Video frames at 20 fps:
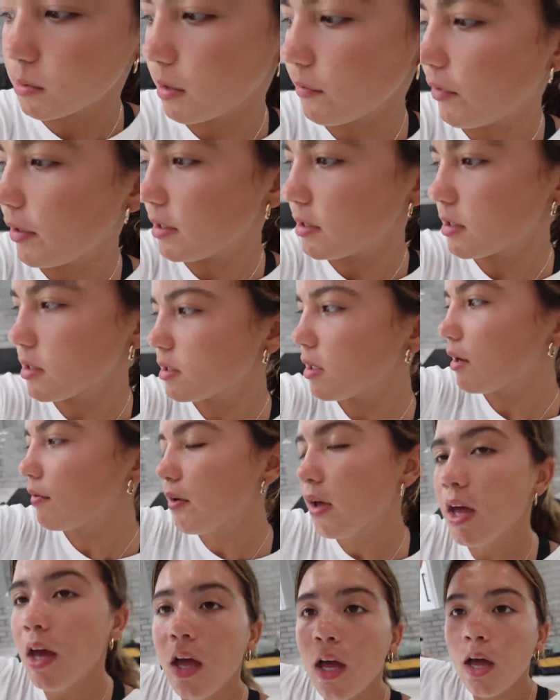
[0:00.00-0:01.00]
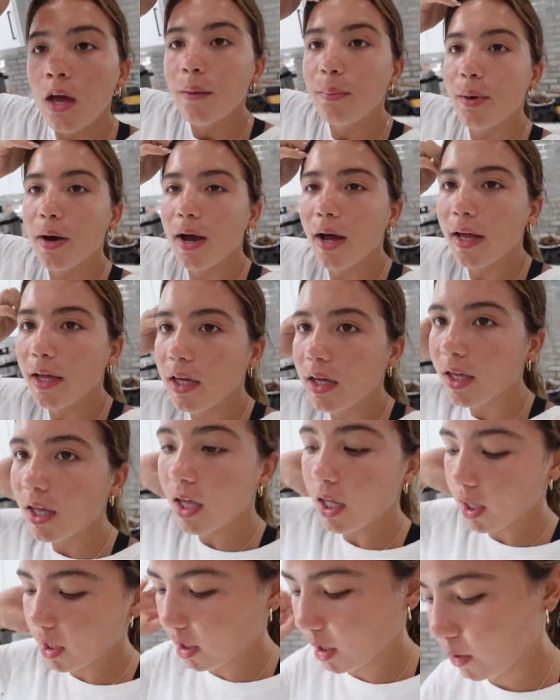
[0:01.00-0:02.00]
my face and stuff. But
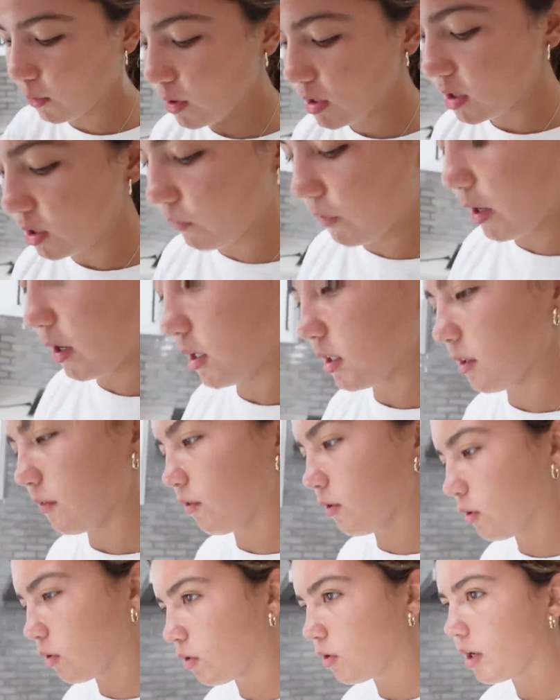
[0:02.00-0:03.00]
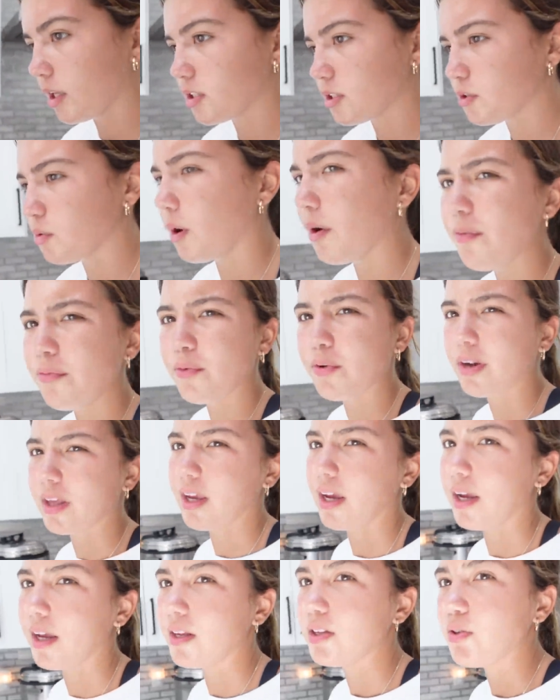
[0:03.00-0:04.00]
that was very difficult. It's
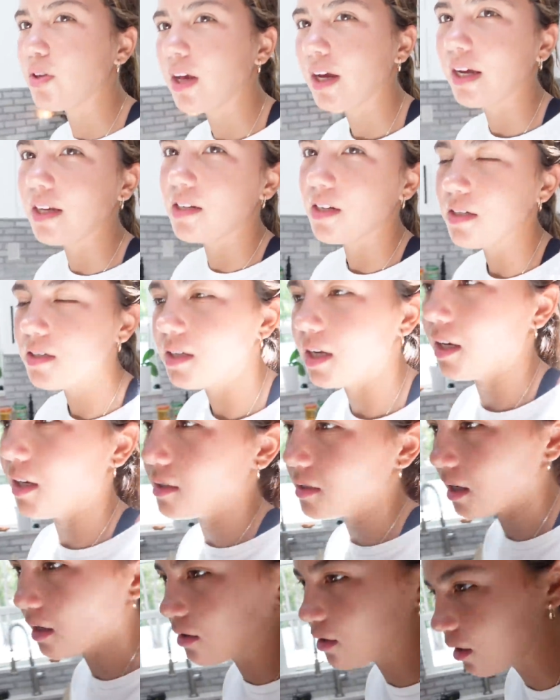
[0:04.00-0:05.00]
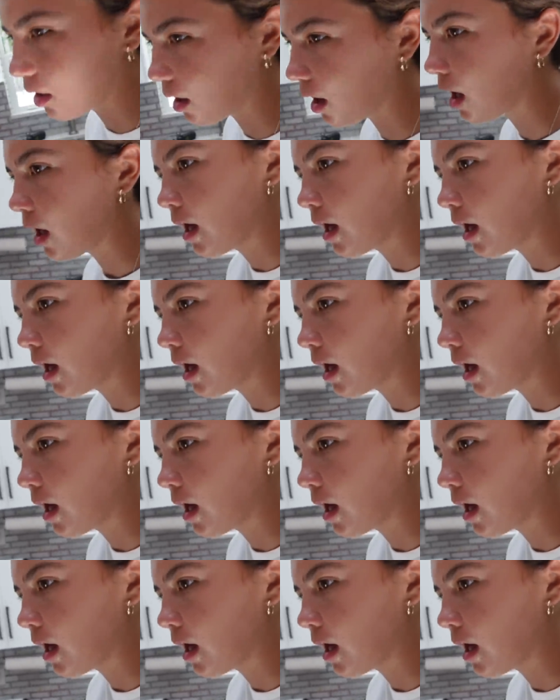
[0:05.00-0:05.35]
12:48, so like it didn't take us that long,